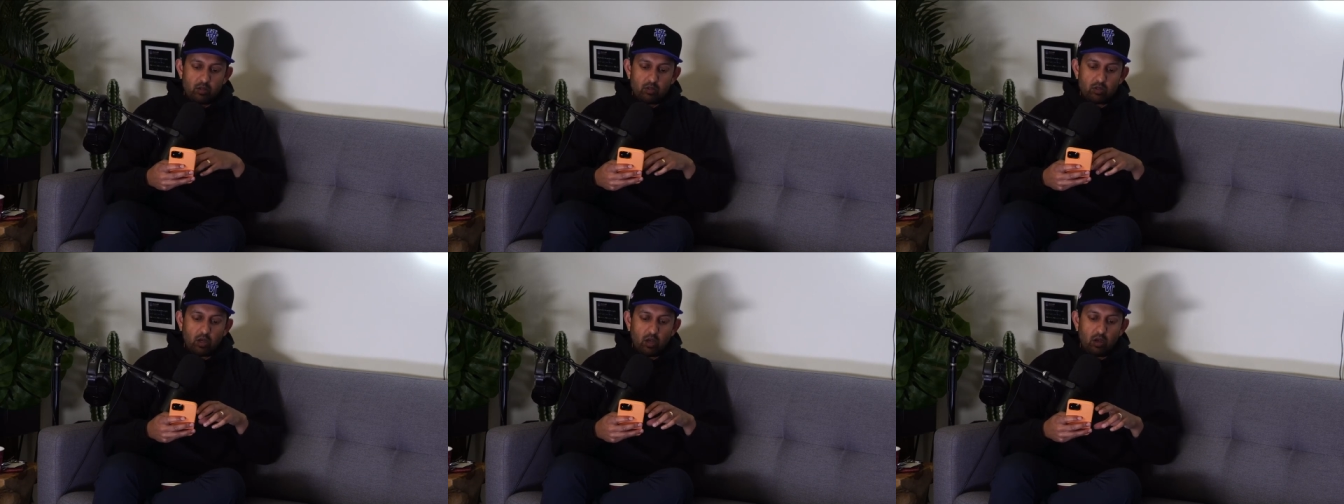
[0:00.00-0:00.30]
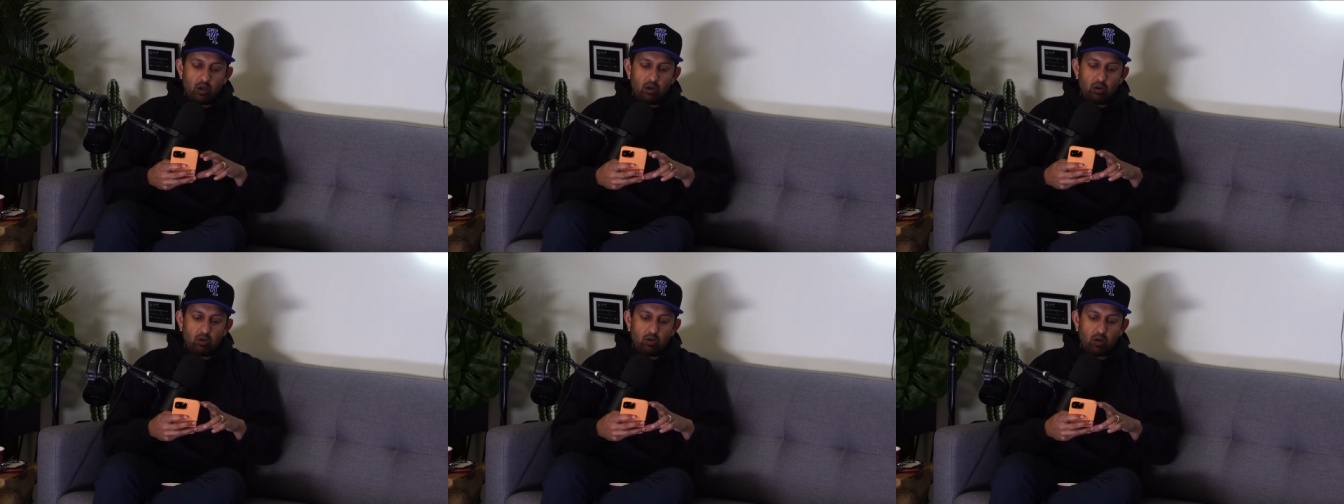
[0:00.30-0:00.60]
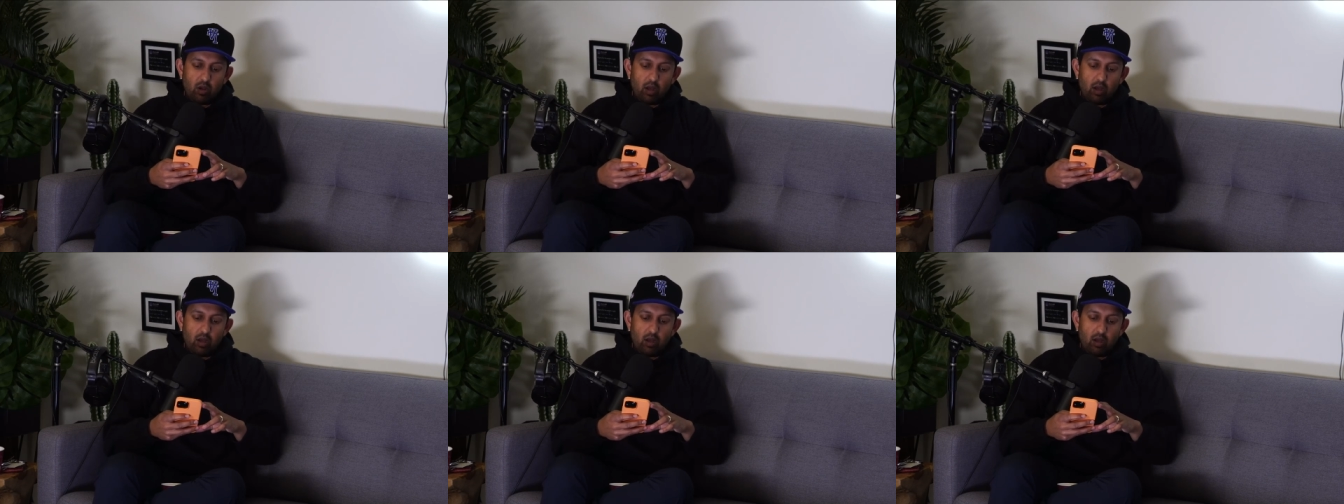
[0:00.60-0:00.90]
So
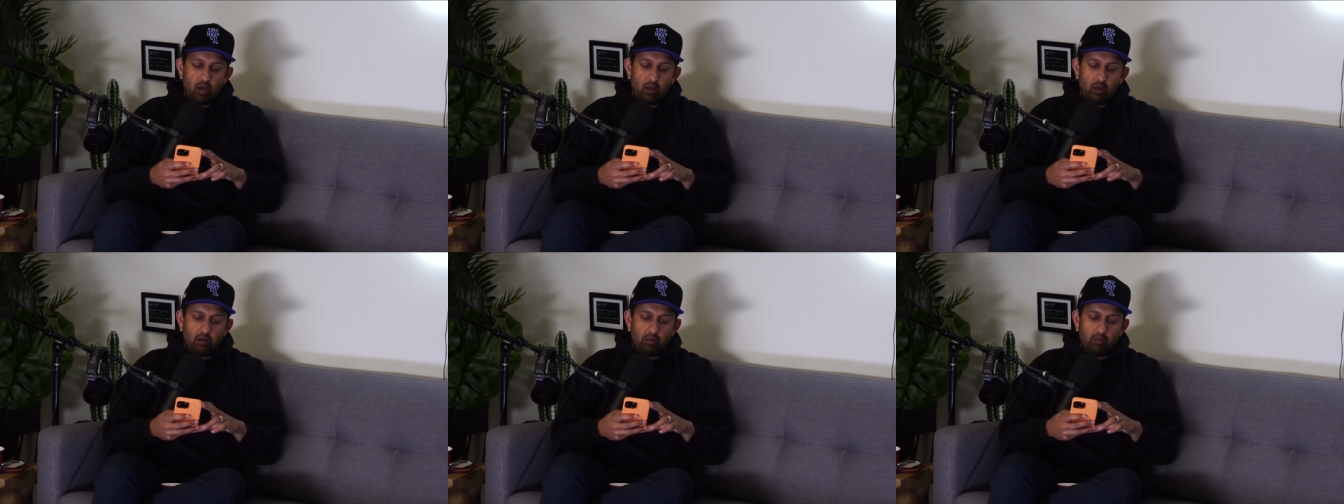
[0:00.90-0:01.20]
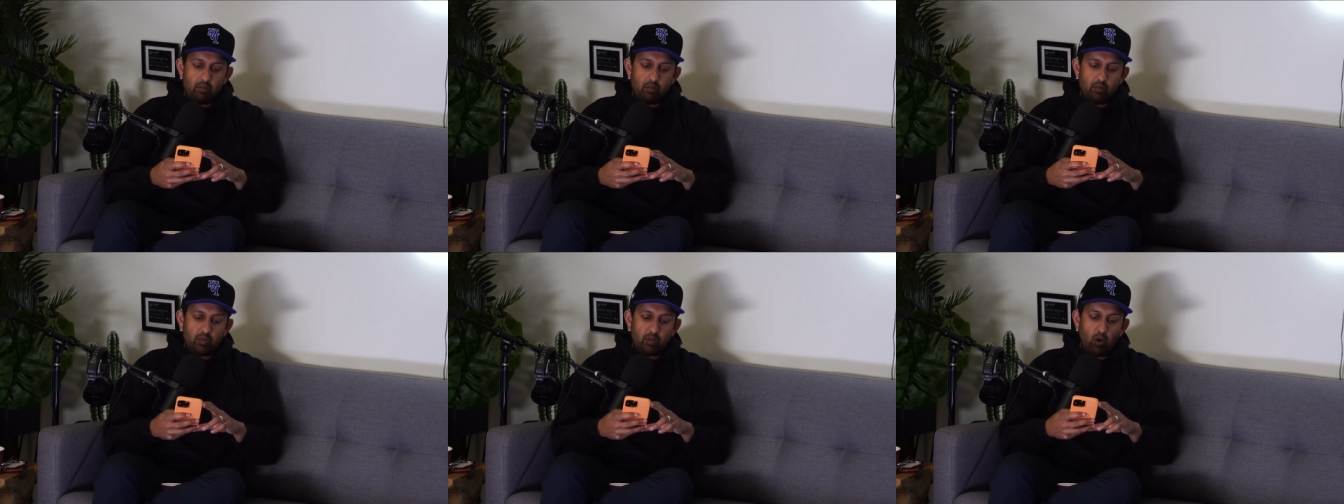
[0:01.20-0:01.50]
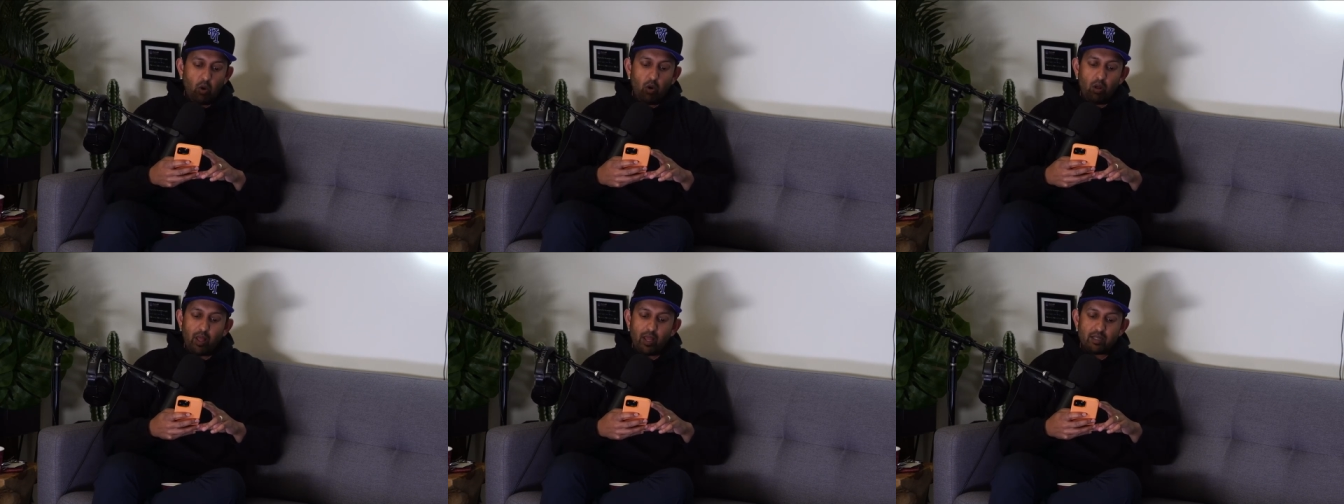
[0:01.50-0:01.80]
um, the
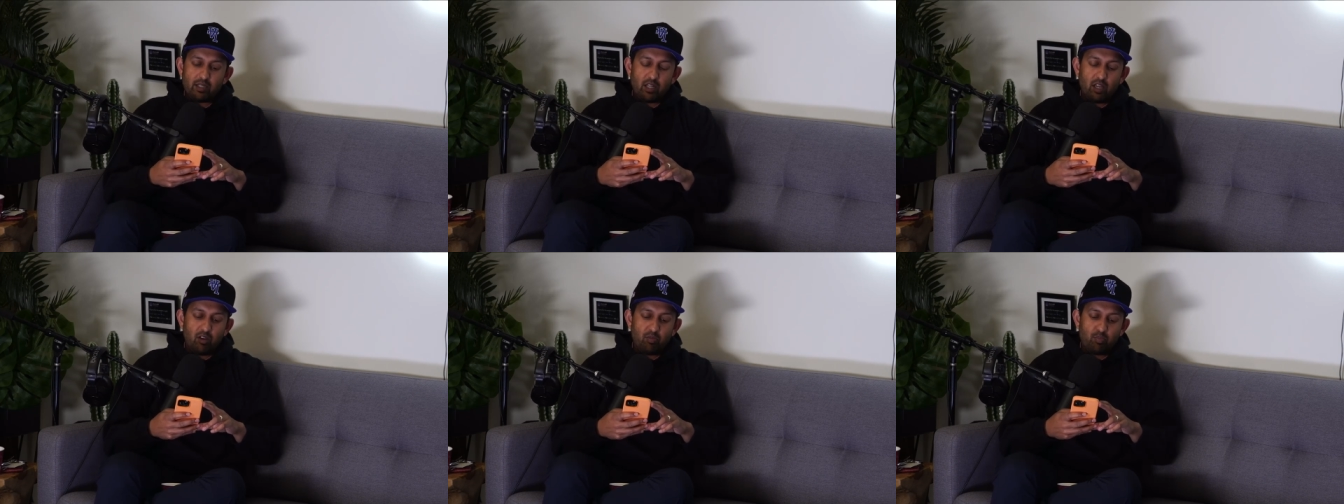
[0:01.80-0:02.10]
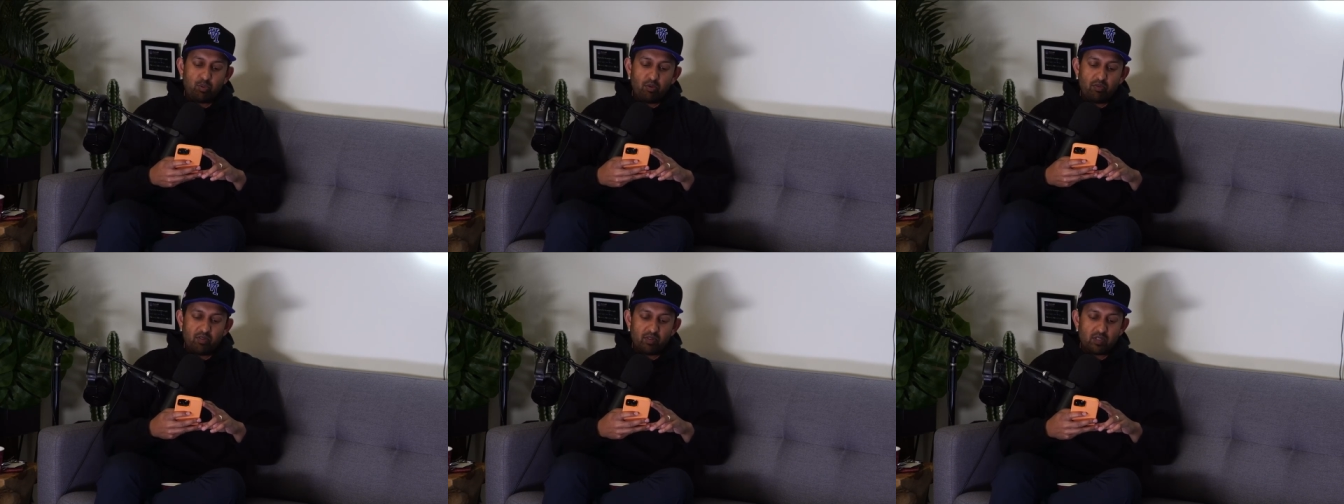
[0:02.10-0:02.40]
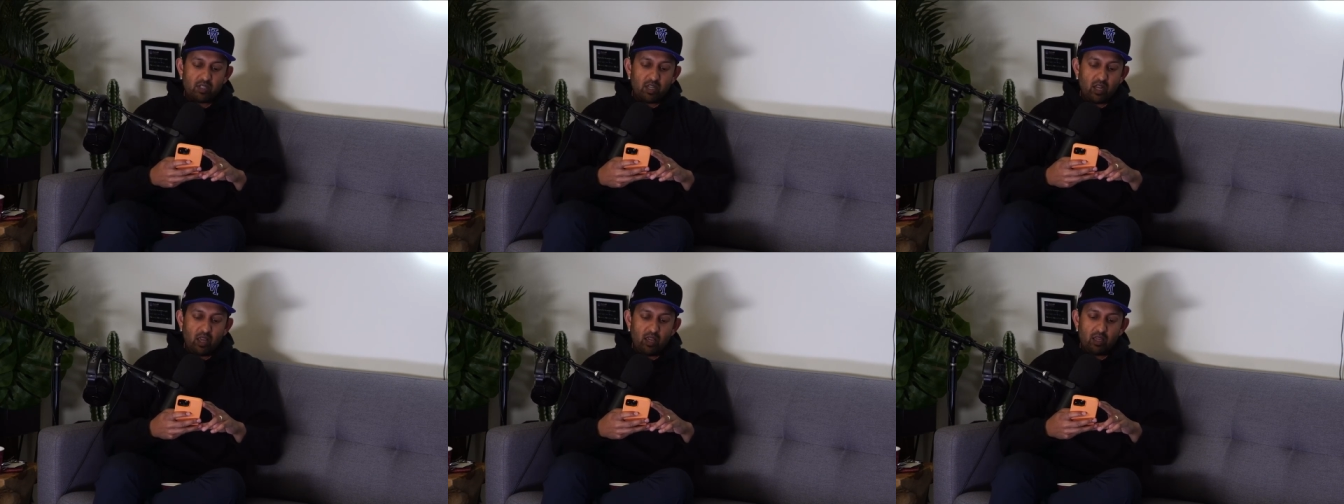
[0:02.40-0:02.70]
whole idea of proof of
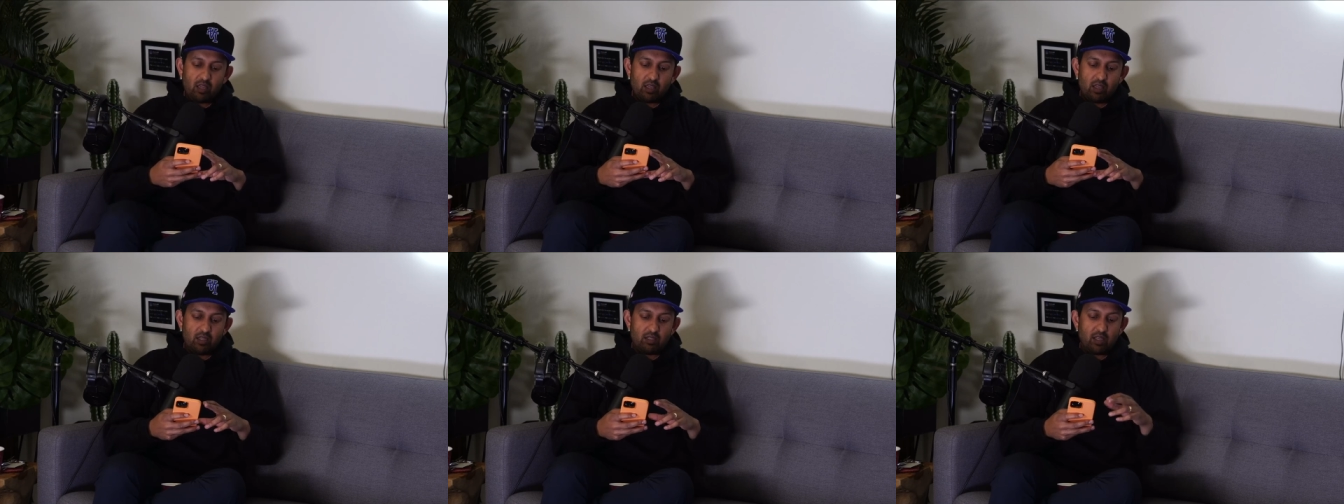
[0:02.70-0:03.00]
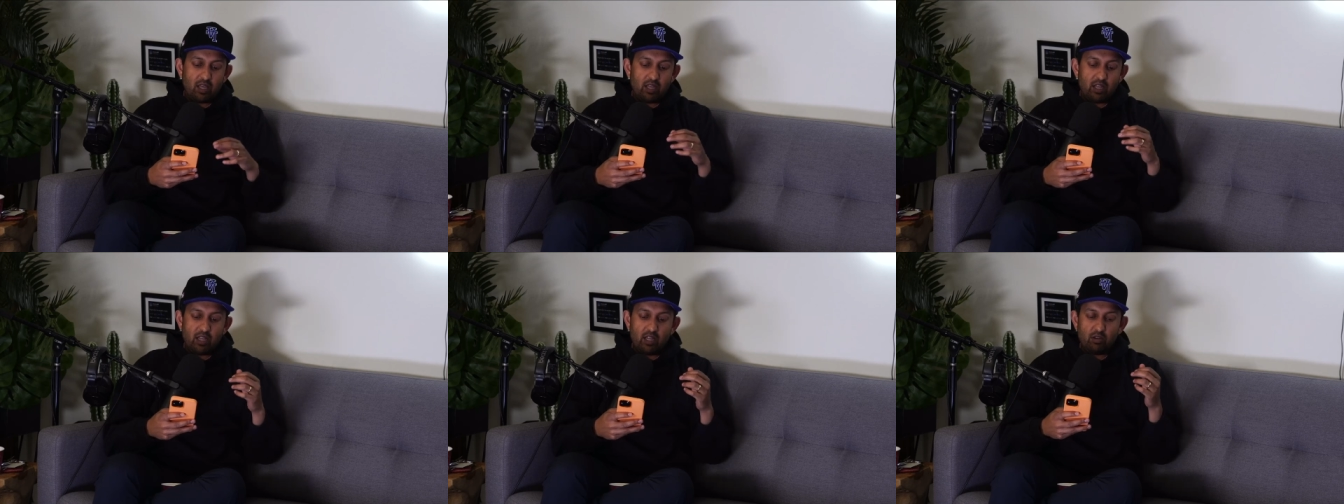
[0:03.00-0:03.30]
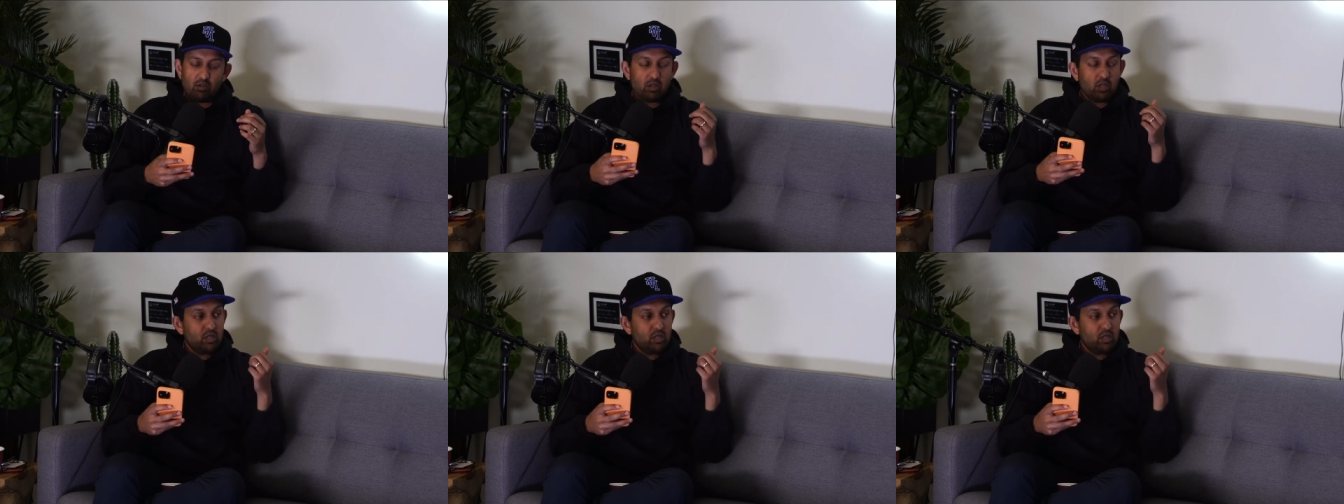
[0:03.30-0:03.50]
stake is that it'll,